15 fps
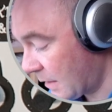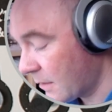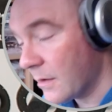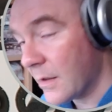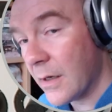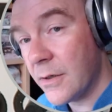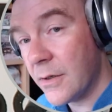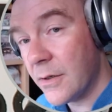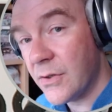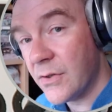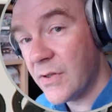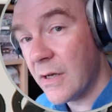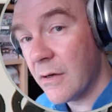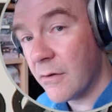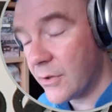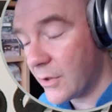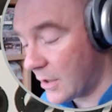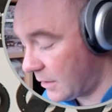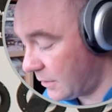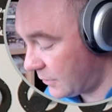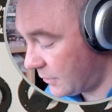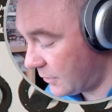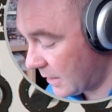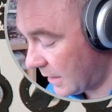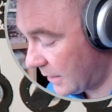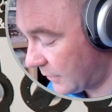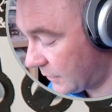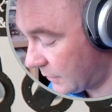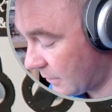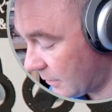There, did you hear it change? And you
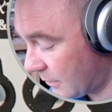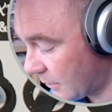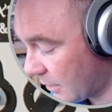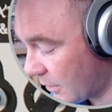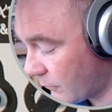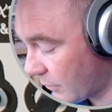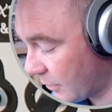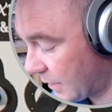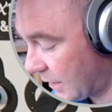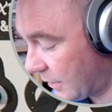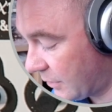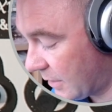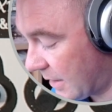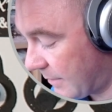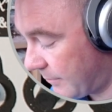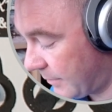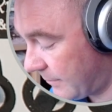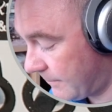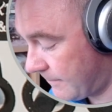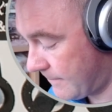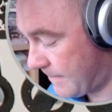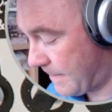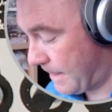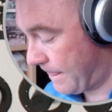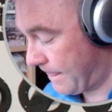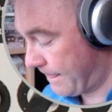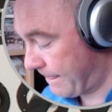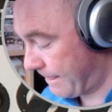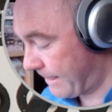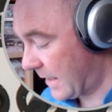saw the note rotation happen?
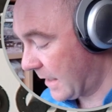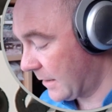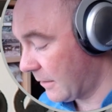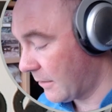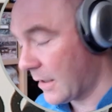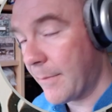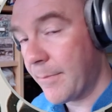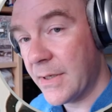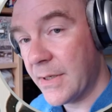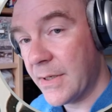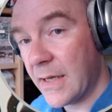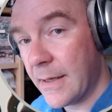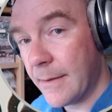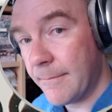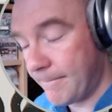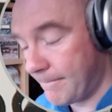And there it happened again.